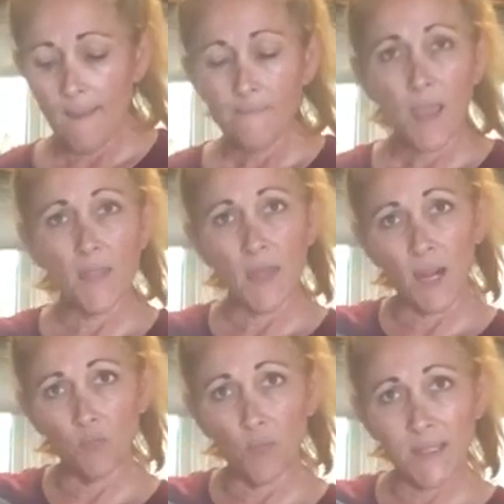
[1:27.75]
and then
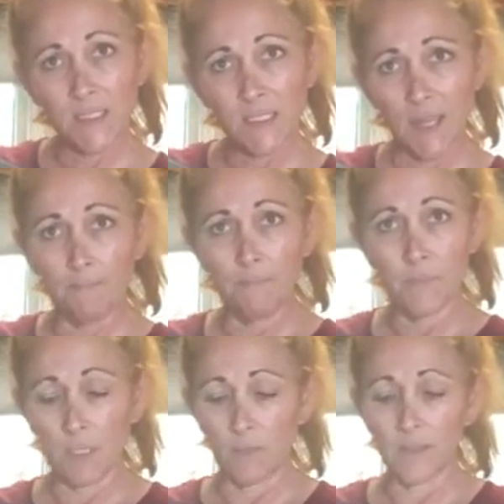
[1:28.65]
I rinse them.
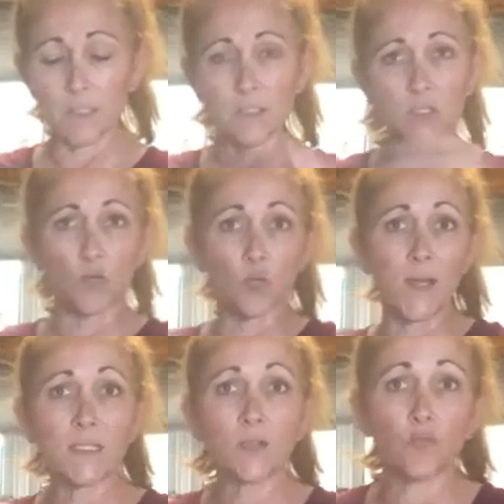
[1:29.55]
So this is just
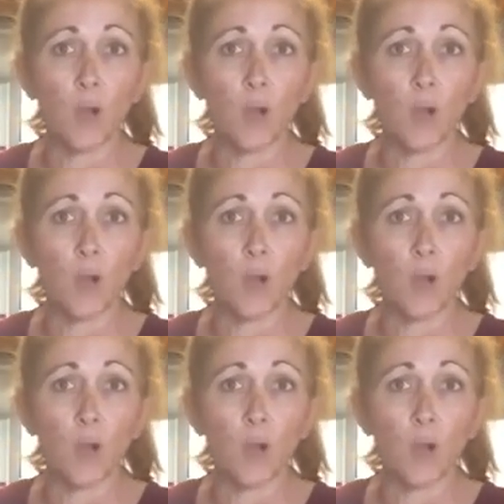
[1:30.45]
rinsed